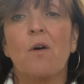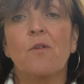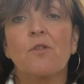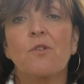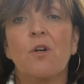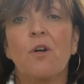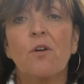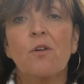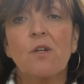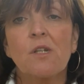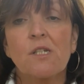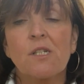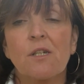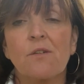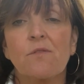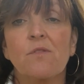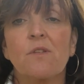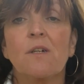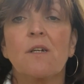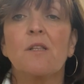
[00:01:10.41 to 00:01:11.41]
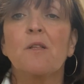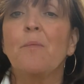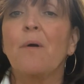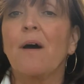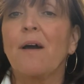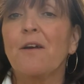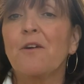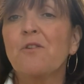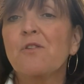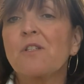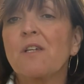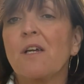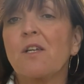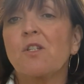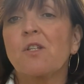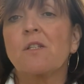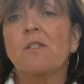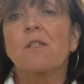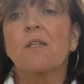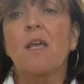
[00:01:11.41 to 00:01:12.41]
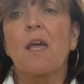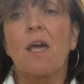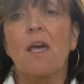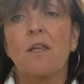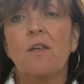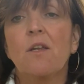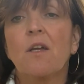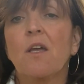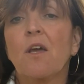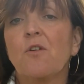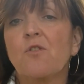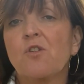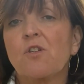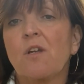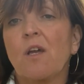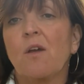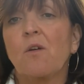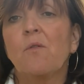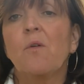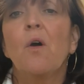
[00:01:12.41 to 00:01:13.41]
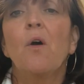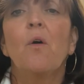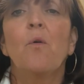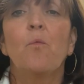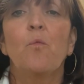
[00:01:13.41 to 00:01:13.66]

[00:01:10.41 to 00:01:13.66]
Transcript: Alternatively, the buyer's agents can negotiate